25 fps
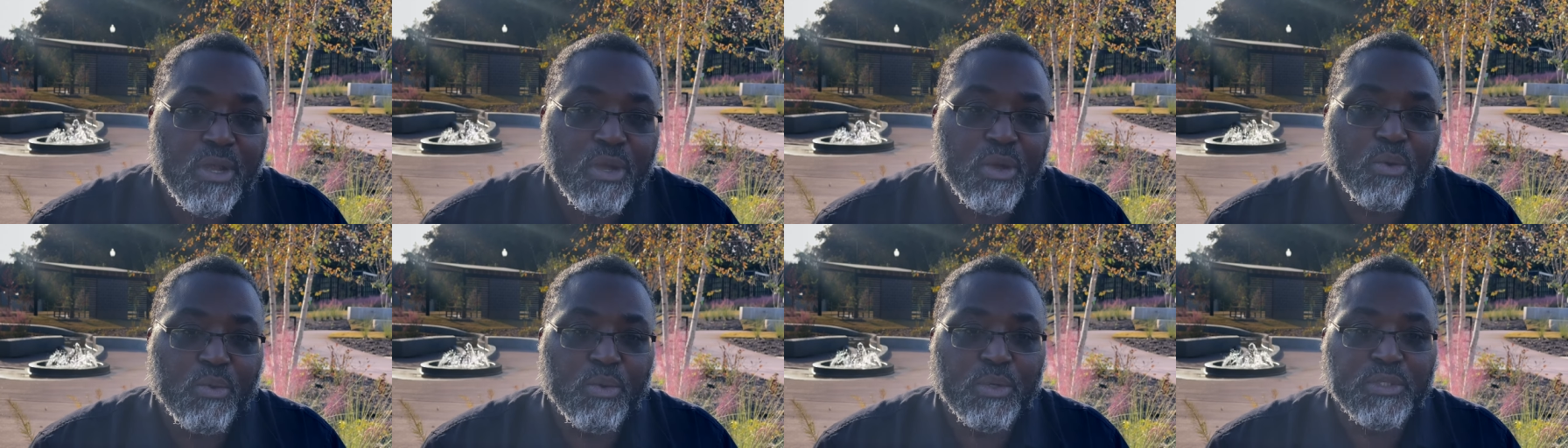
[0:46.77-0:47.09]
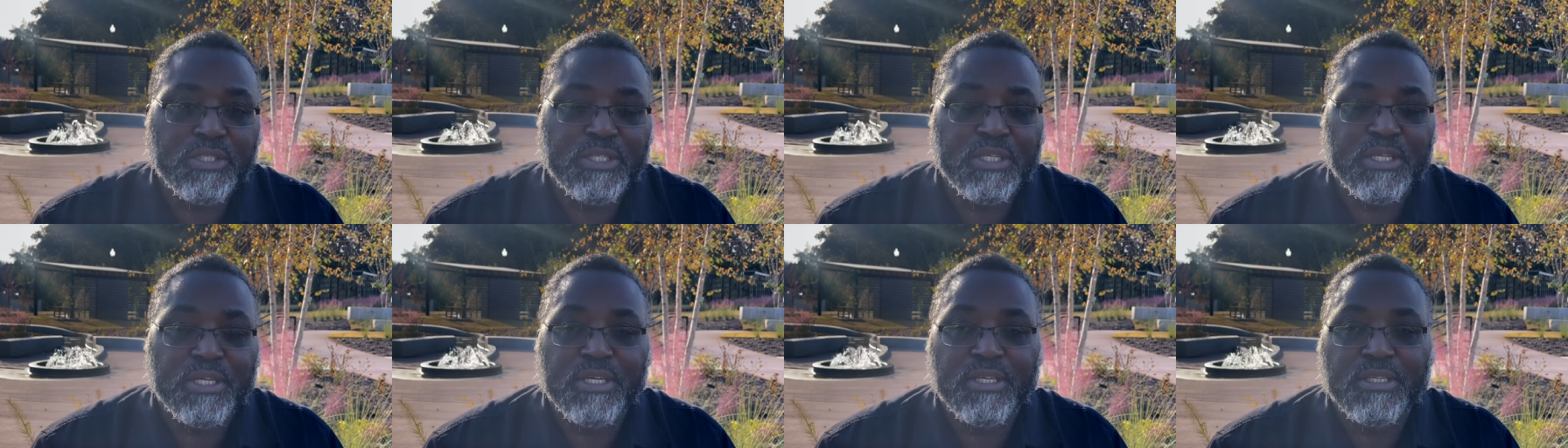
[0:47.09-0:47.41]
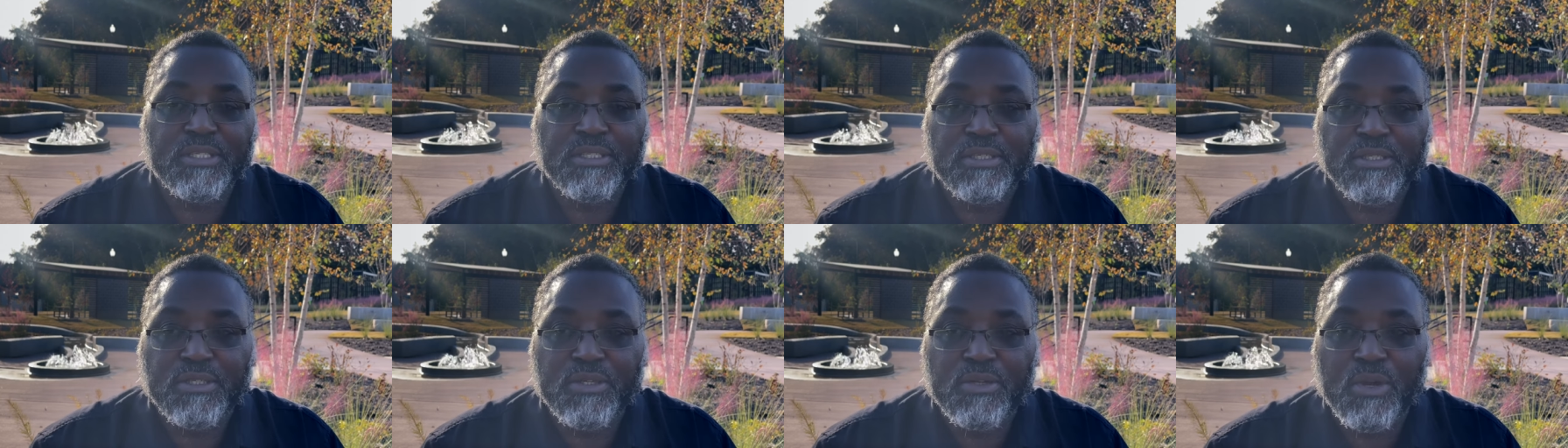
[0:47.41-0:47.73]
which
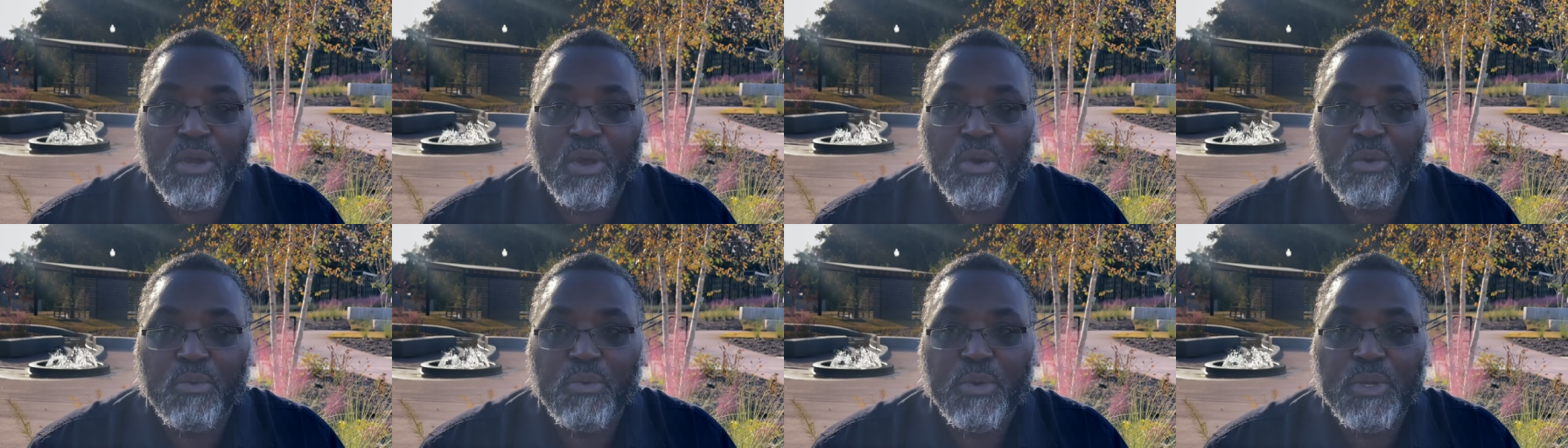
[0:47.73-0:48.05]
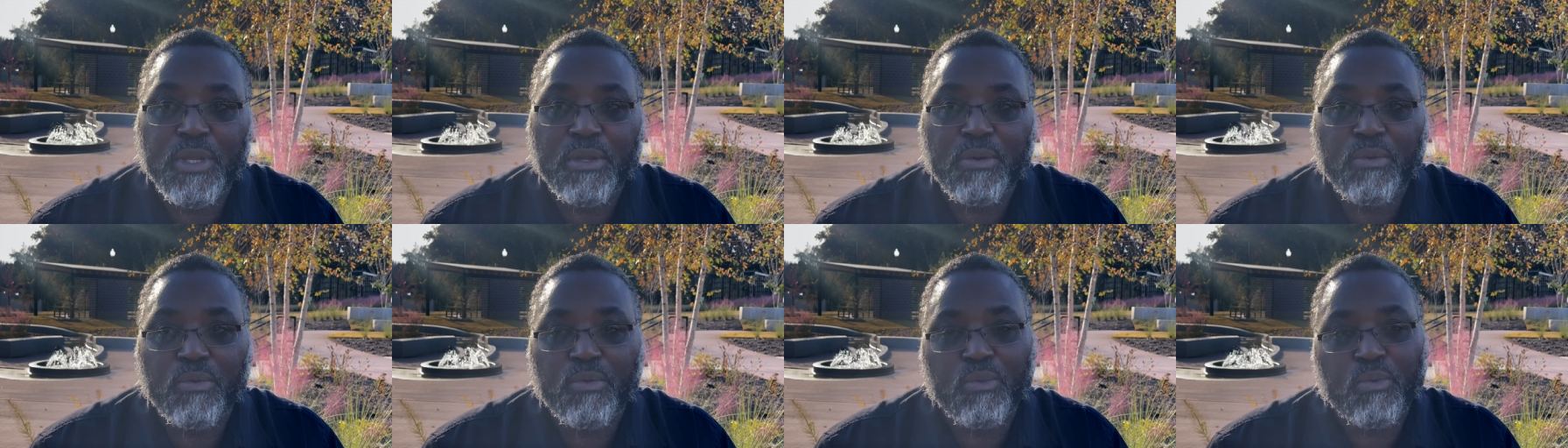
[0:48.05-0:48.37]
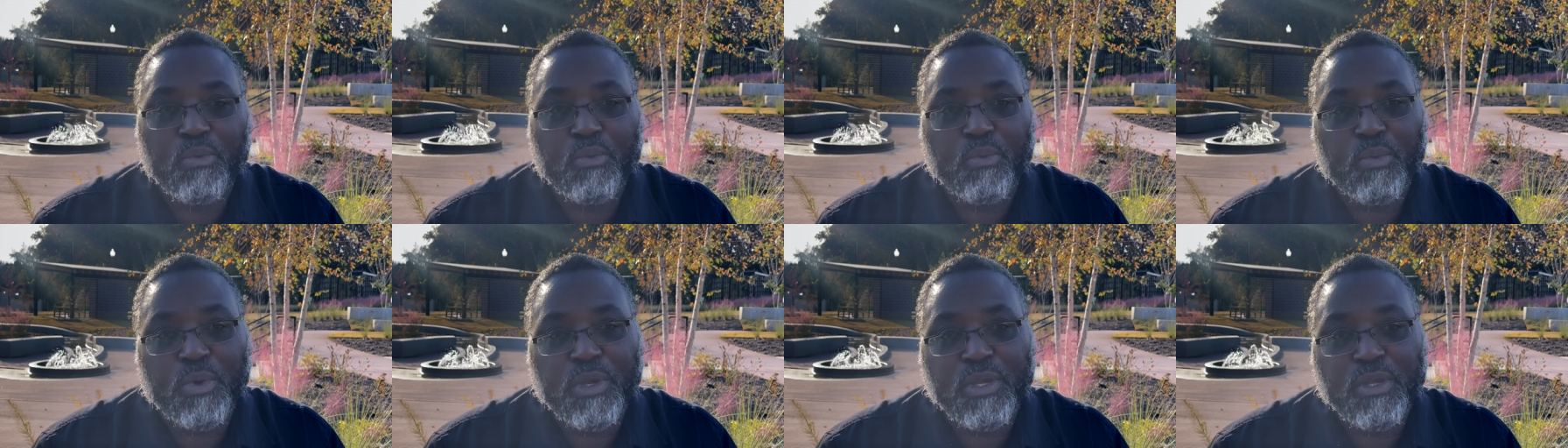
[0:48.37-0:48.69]
is, you know, we
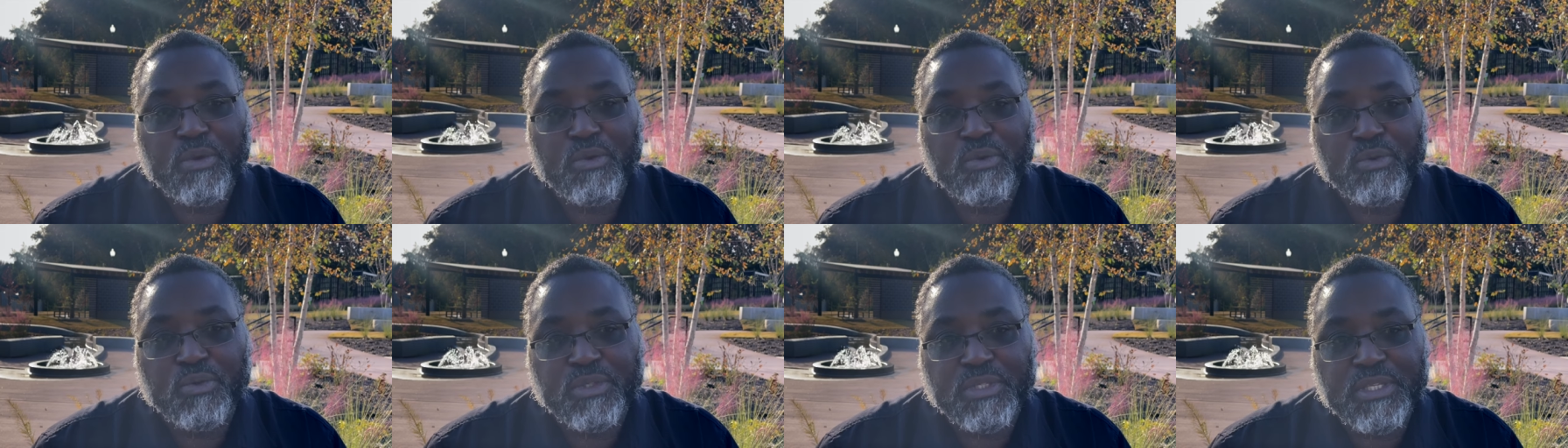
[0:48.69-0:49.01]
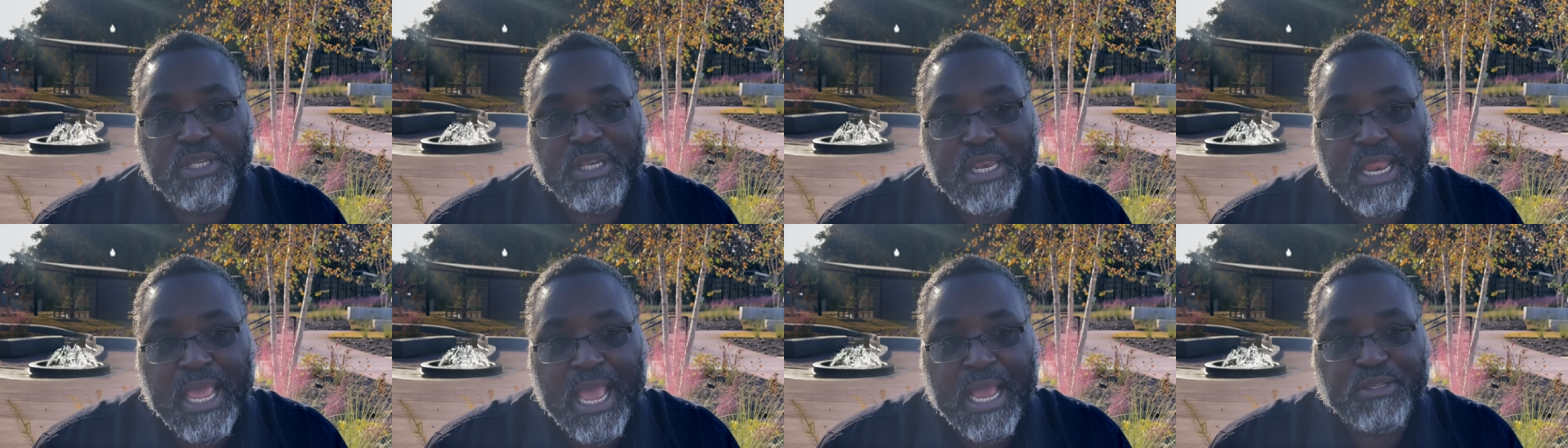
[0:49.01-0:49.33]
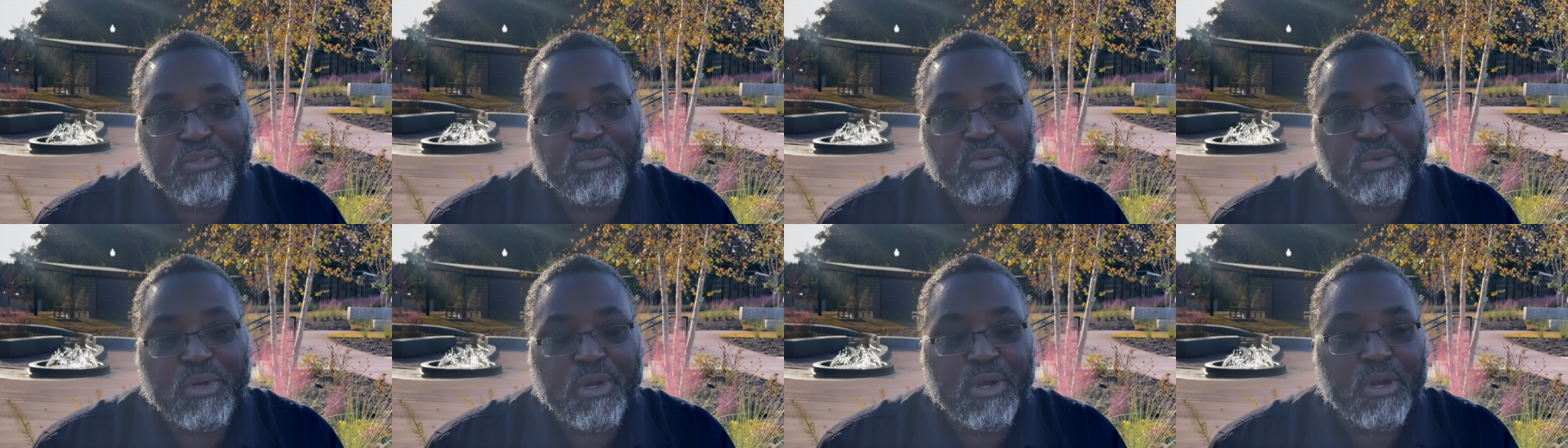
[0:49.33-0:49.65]
we use
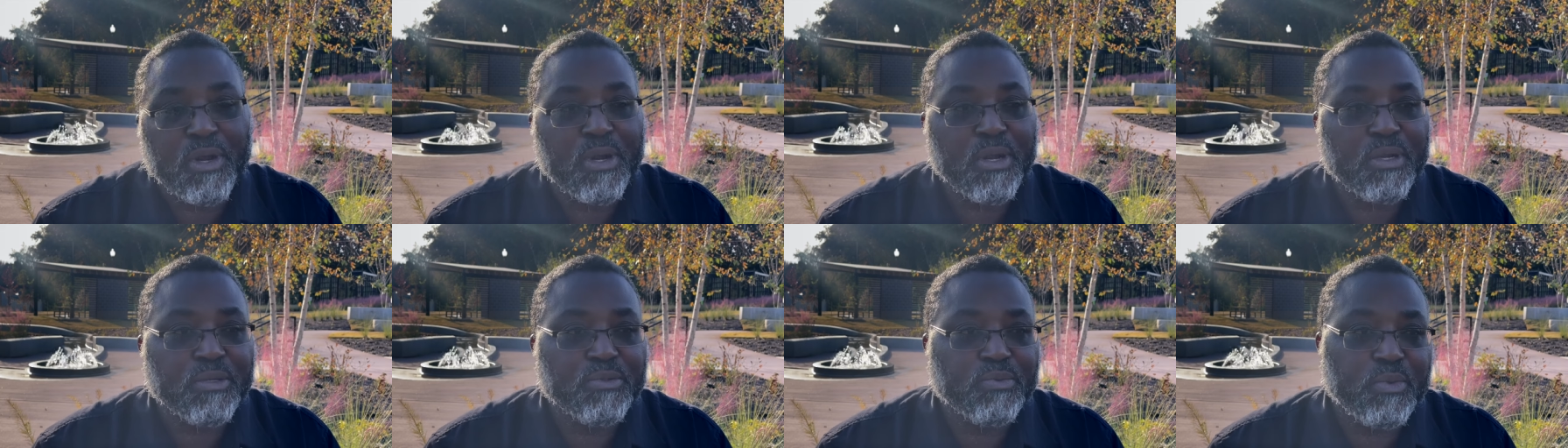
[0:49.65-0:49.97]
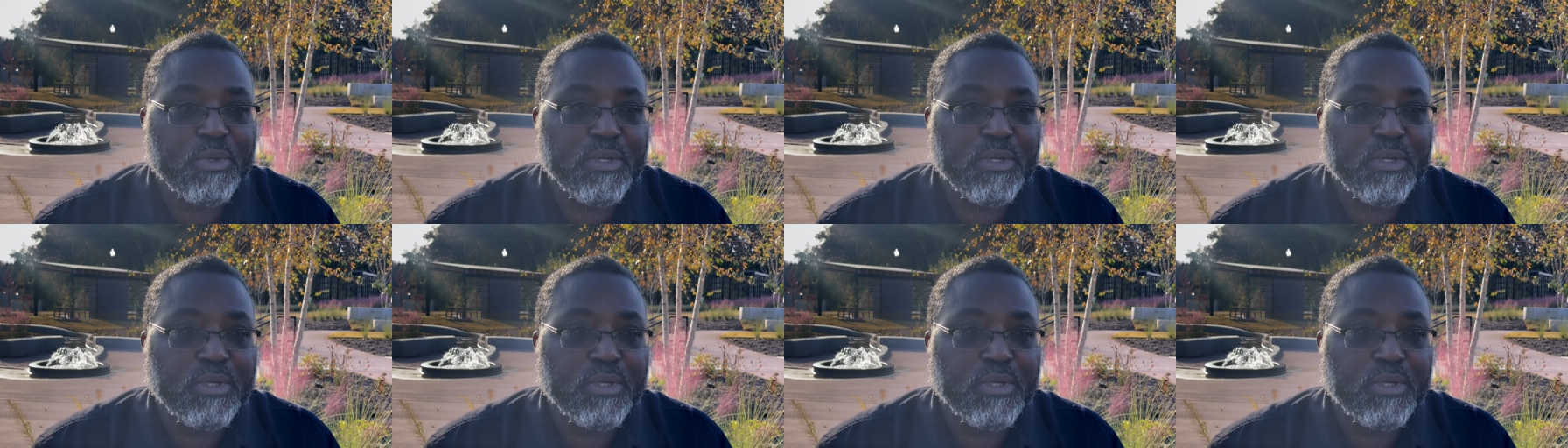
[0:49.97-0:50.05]
natural herbs.